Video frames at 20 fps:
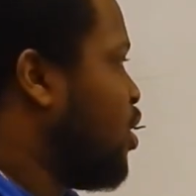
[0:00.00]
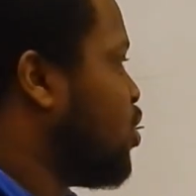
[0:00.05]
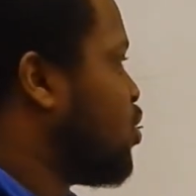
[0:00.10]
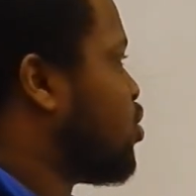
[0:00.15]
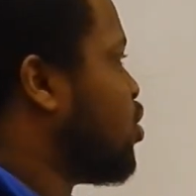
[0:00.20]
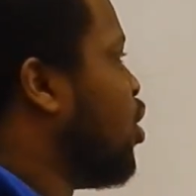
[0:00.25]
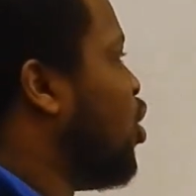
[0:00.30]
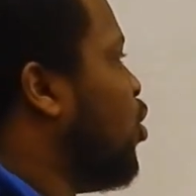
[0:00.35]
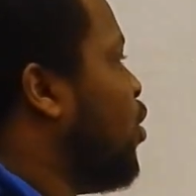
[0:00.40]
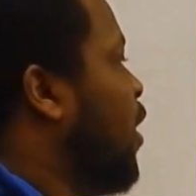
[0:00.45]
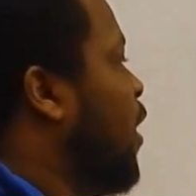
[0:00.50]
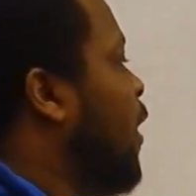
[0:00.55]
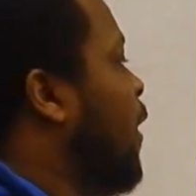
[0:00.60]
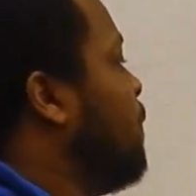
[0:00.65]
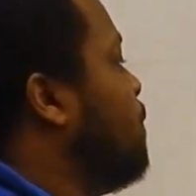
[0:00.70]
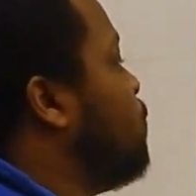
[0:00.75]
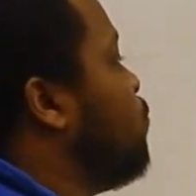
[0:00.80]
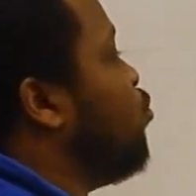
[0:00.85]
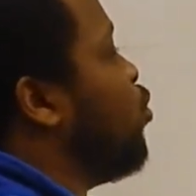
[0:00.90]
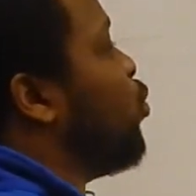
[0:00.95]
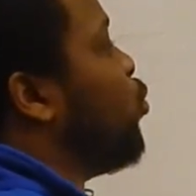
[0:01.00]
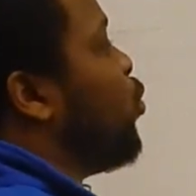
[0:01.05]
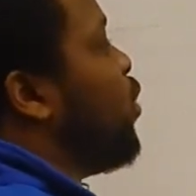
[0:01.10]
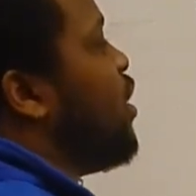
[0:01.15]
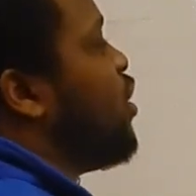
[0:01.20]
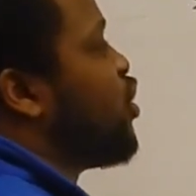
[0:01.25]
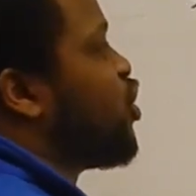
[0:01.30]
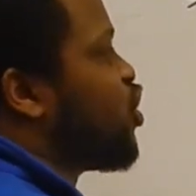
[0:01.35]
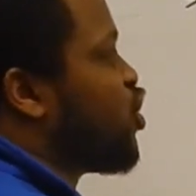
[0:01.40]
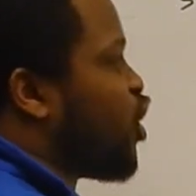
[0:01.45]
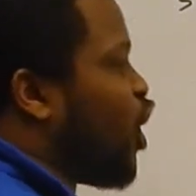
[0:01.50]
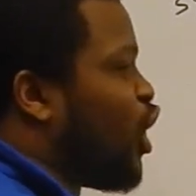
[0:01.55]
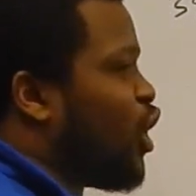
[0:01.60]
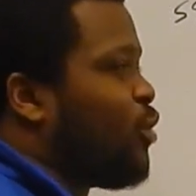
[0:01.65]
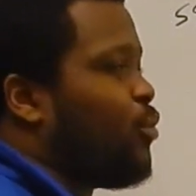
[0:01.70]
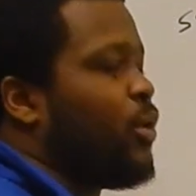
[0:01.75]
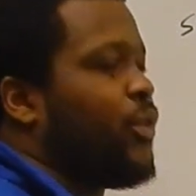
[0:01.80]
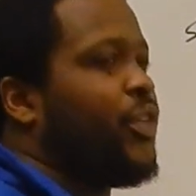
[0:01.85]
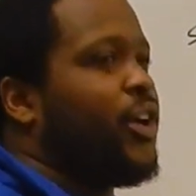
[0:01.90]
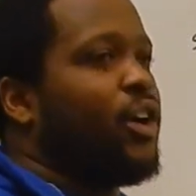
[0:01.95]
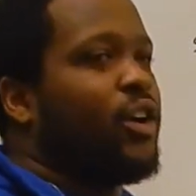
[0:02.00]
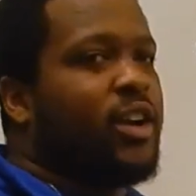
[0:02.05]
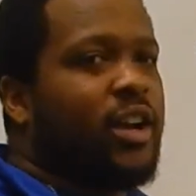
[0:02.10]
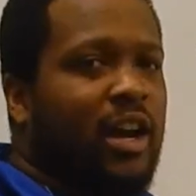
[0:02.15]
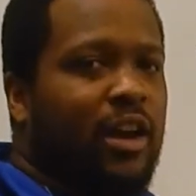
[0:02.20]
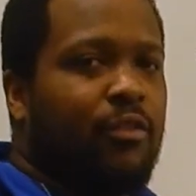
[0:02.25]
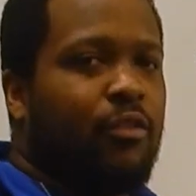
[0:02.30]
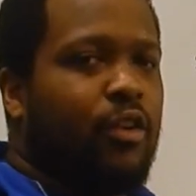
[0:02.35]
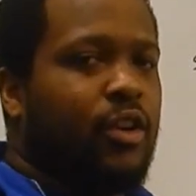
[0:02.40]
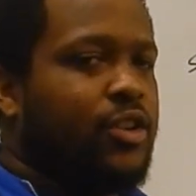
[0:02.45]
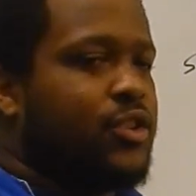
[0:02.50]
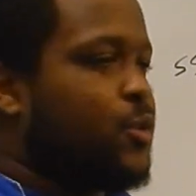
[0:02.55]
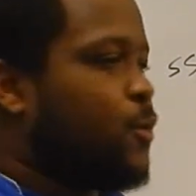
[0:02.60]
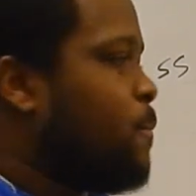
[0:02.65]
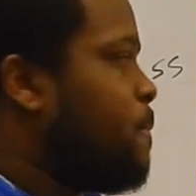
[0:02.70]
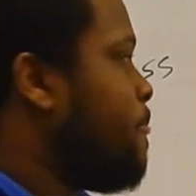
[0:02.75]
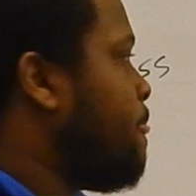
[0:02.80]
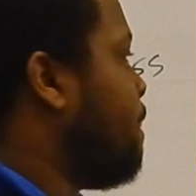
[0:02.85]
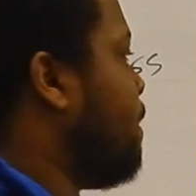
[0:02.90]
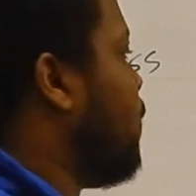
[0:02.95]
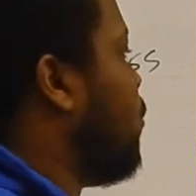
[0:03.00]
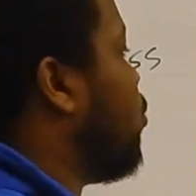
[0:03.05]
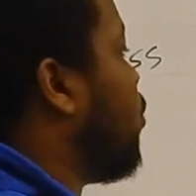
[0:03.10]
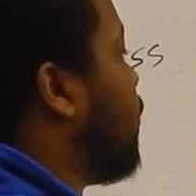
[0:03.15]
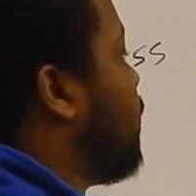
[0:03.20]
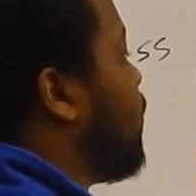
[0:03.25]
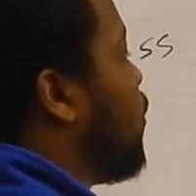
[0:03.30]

So when we start with our coverage, we're